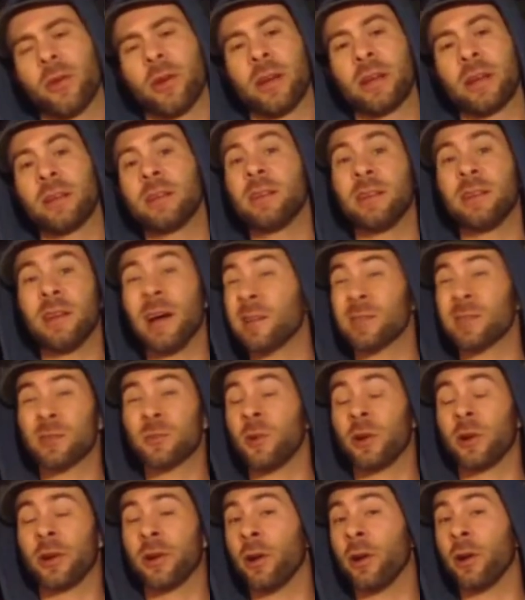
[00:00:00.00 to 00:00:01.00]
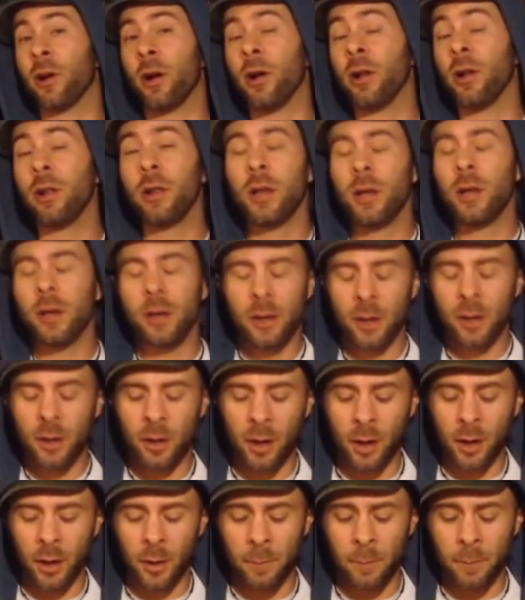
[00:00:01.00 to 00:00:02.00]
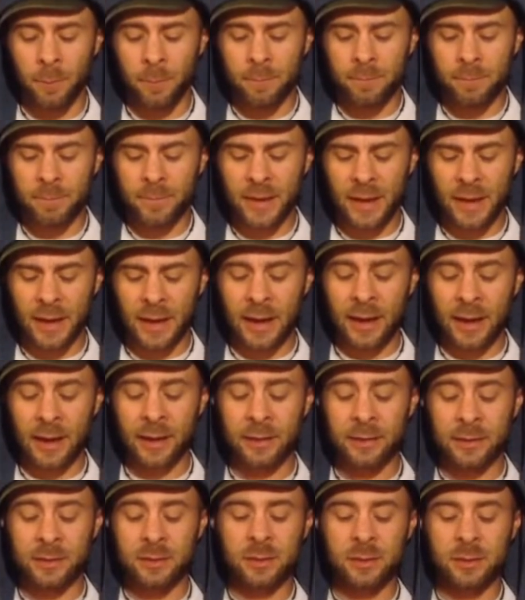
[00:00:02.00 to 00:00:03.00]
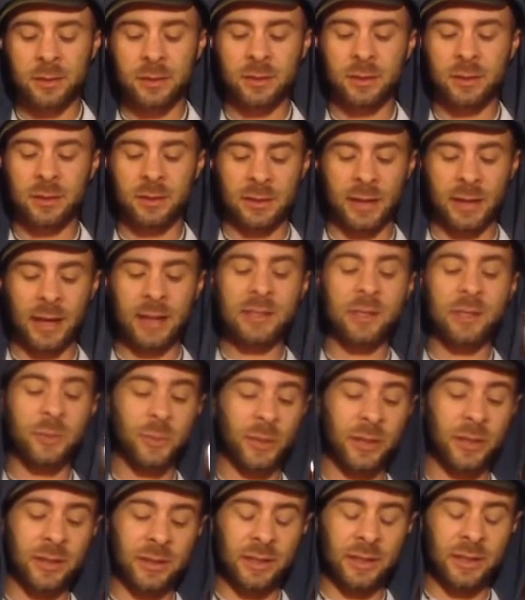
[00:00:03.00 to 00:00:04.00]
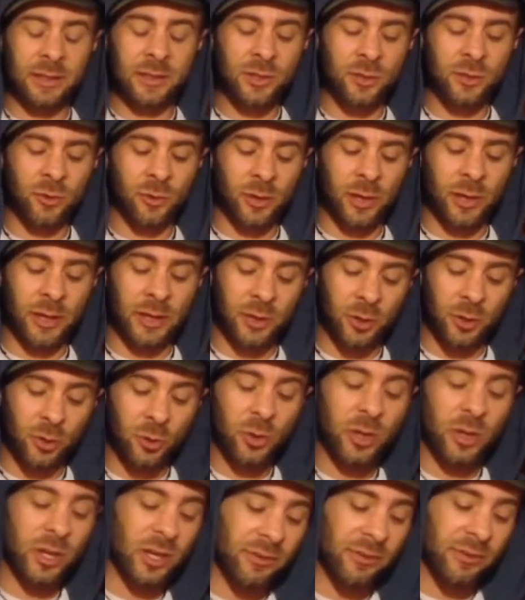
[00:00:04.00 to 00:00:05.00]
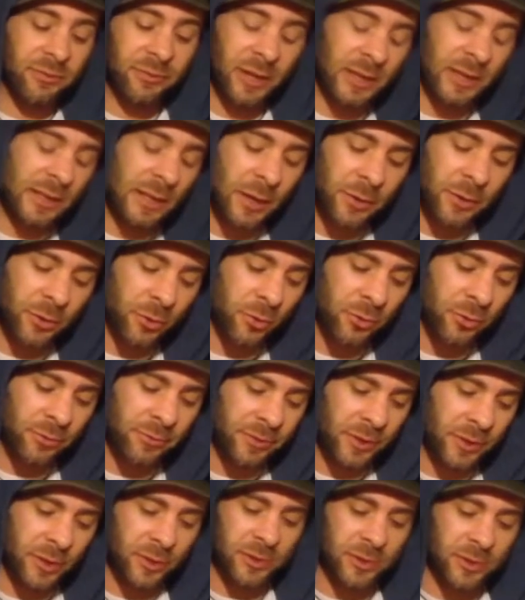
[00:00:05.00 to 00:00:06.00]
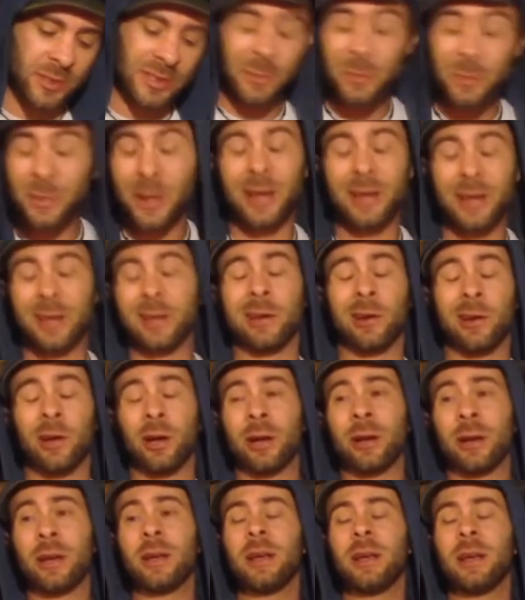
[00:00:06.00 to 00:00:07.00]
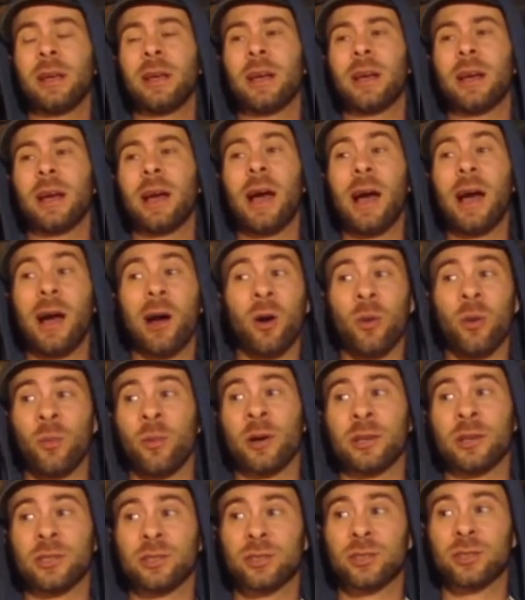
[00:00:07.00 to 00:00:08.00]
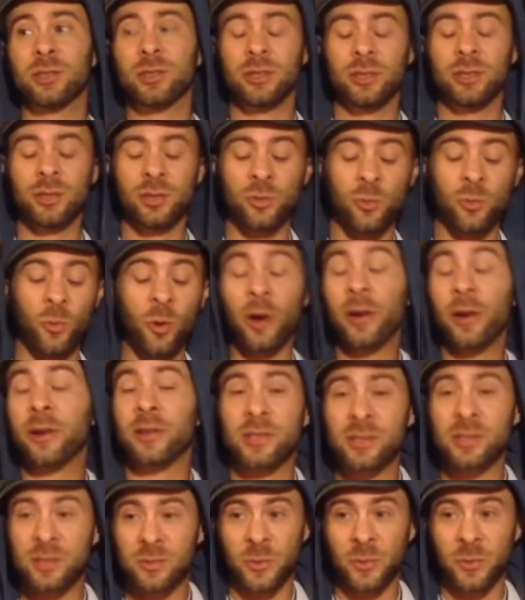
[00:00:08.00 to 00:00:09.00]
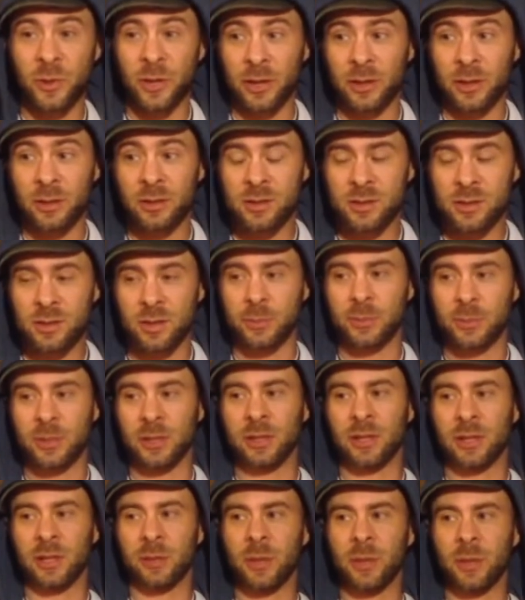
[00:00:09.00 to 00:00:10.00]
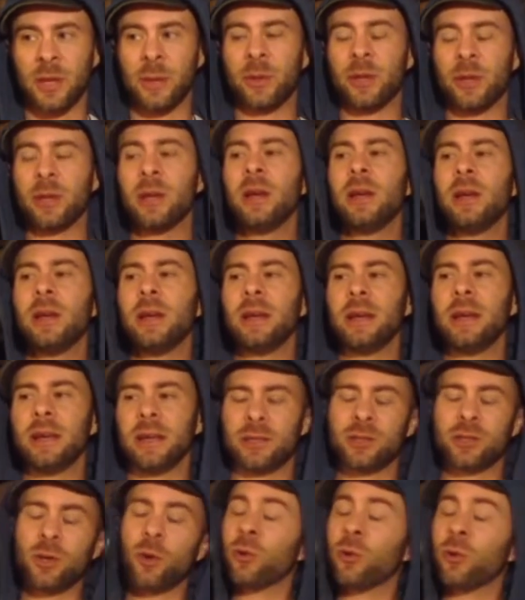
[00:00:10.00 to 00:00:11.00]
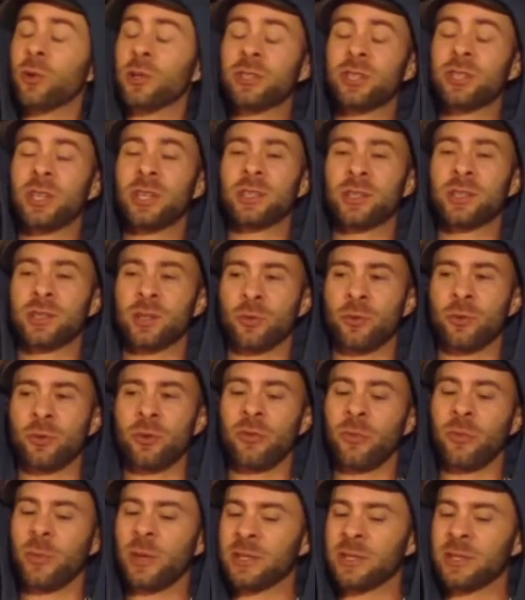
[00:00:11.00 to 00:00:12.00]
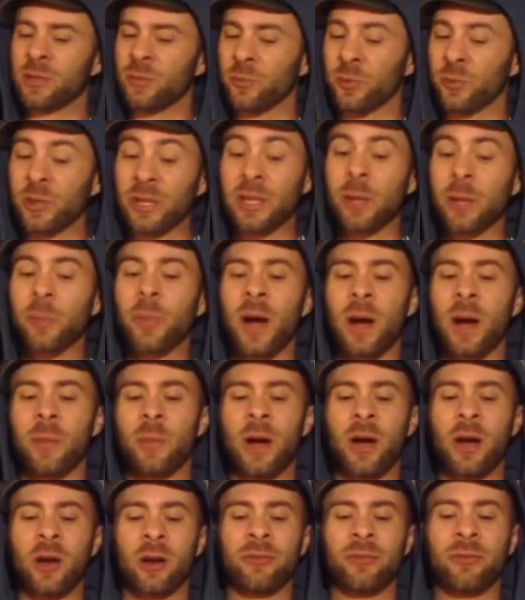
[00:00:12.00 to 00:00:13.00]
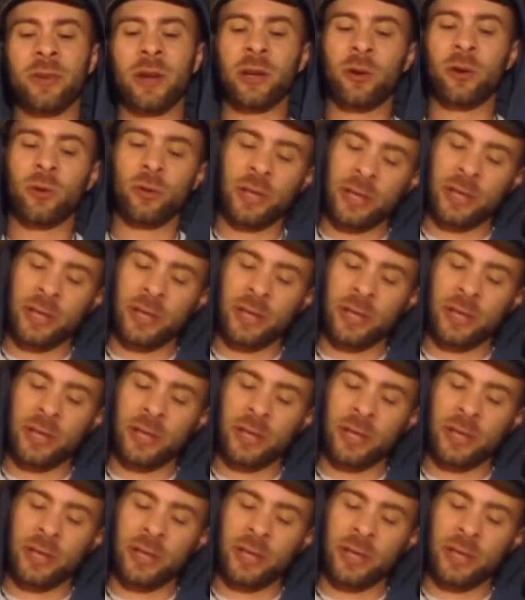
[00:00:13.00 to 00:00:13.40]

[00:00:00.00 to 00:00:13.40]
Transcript: Right? Not swung at all. And that's a big thing too. Like you can affect how the groove feels depending on how much you want to swing something. Like maybe it totally changes the groove and makes it really pop out if I